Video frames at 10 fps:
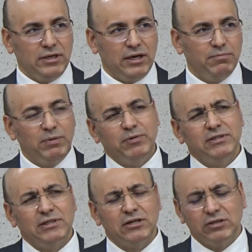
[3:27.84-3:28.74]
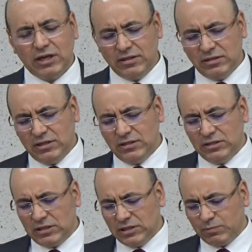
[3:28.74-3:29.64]
And people start to get uh,
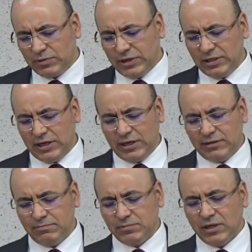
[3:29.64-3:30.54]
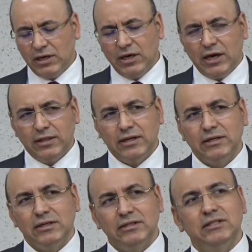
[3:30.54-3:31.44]
desperate and, and
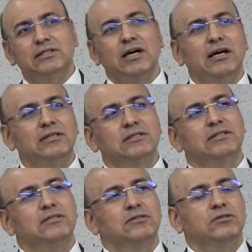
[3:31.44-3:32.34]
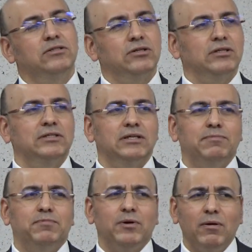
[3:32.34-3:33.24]
then they discuss to each other and say,
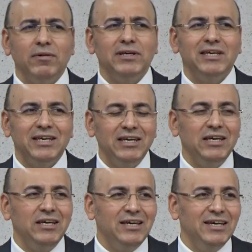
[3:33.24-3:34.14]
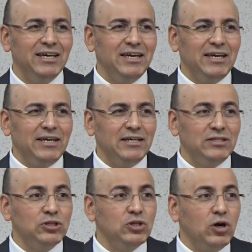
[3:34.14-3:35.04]
probably he
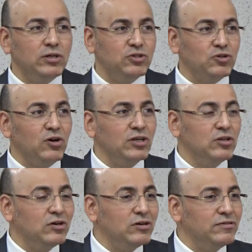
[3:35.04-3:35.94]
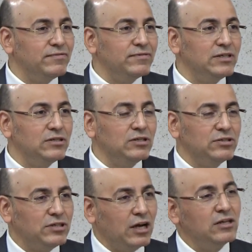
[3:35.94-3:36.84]
is not strong enough, he's
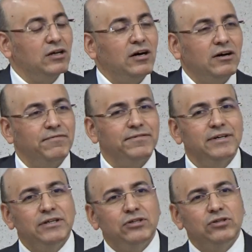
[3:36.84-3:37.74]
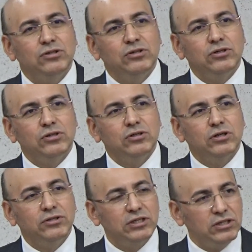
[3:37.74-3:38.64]
not young enough to
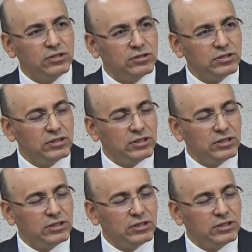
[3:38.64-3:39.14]
continue